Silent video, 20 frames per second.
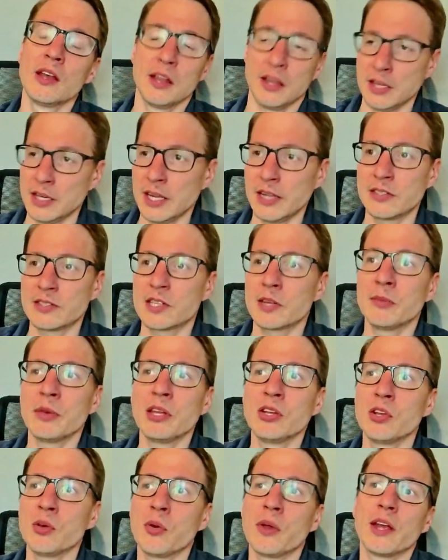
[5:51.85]
needs to be
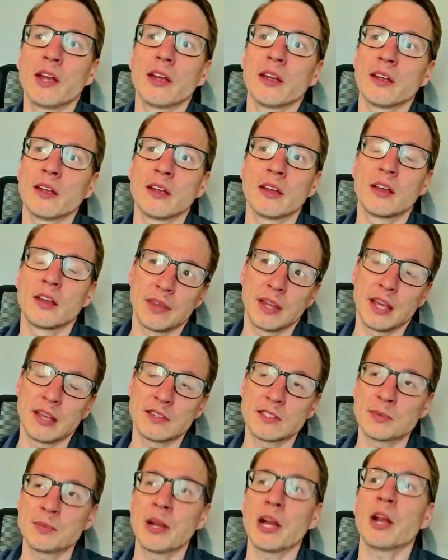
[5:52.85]
doing
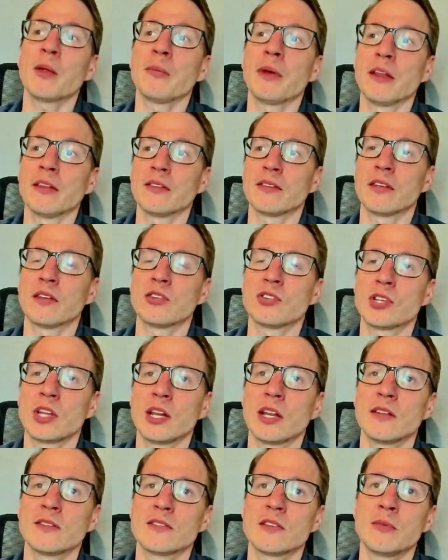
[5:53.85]
experiments, and she
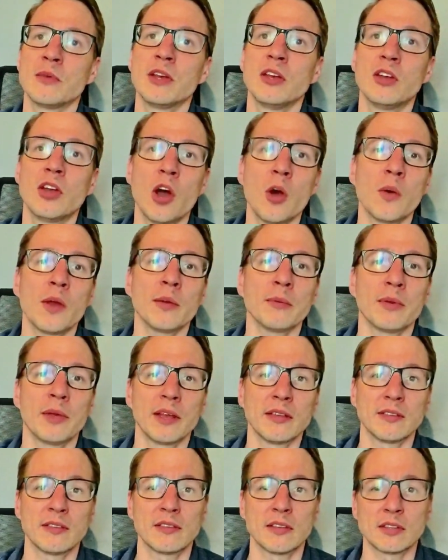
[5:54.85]
needs to be going
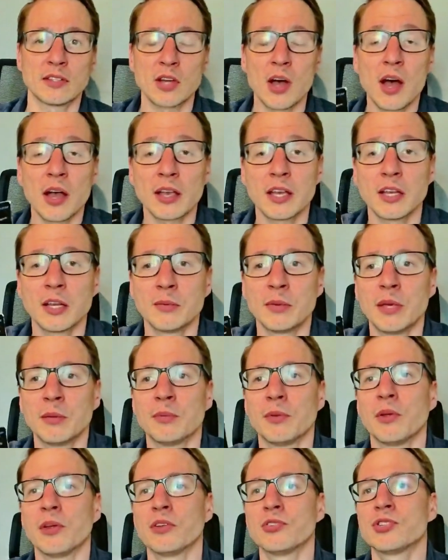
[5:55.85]
places and talking to
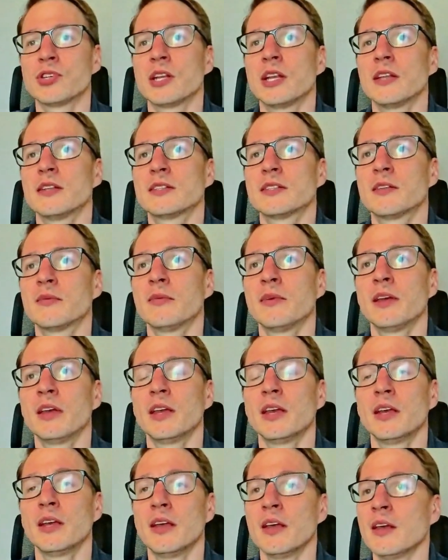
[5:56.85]
people, and she needs to
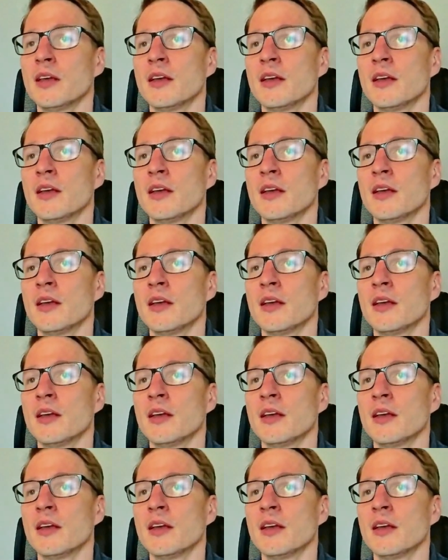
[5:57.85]
be